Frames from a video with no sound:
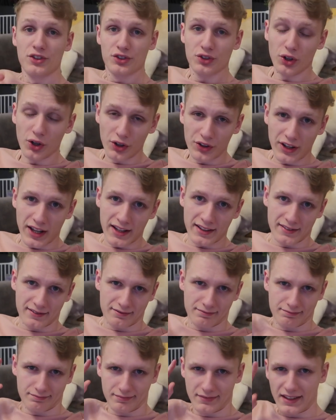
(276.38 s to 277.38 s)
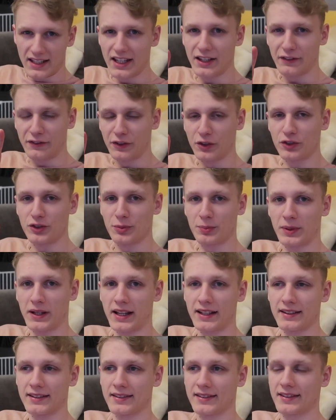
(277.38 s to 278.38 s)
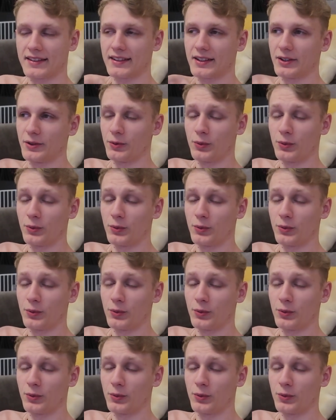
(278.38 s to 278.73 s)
So then, near future plans.